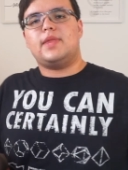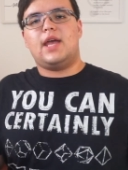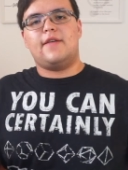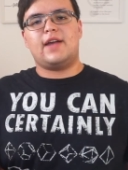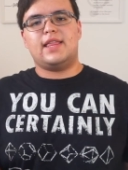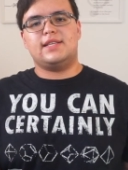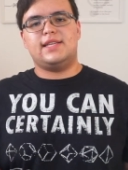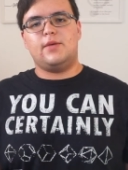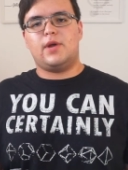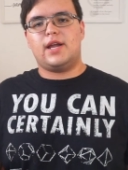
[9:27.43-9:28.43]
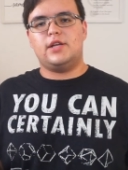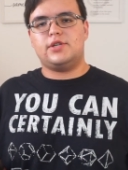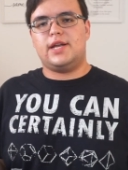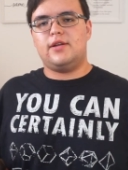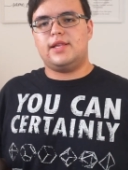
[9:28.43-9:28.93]
I've got this
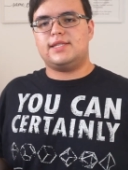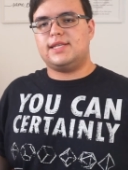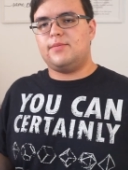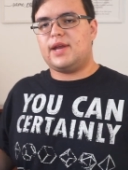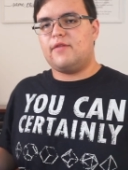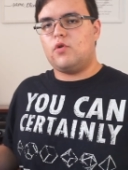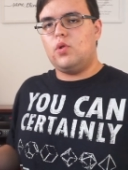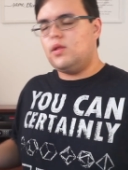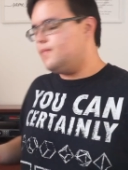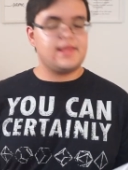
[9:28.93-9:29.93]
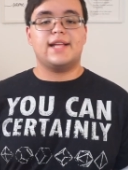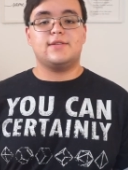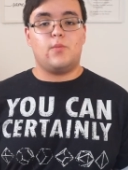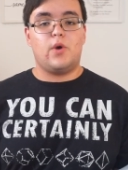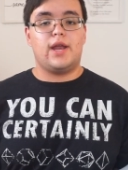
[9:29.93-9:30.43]
D100 here. Let's see what I roll. That's
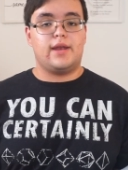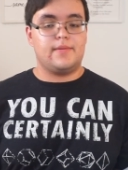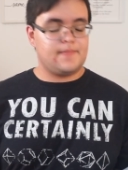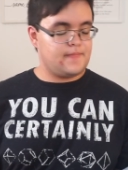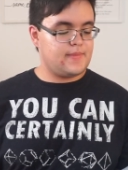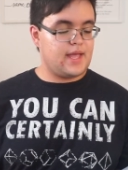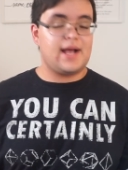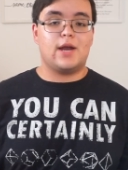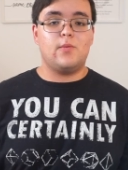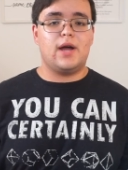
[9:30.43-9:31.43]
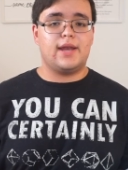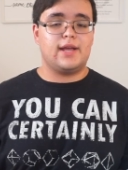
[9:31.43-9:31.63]
a one. I got a one.